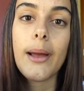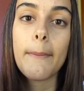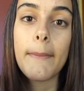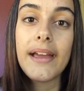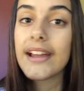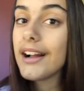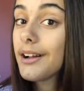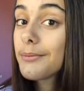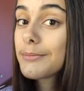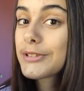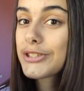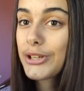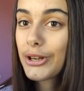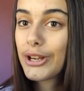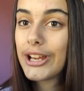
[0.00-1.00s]
Makeup,
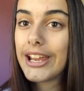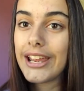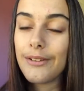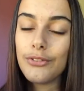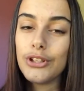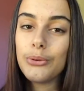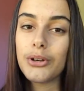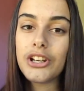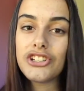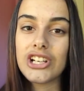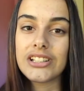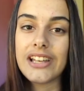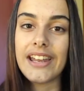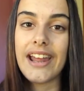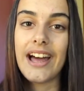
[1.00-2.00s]
so if you want to
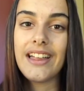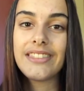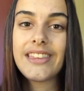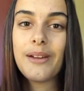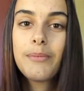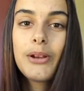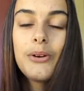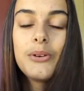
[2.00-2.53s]
check that out, that'd be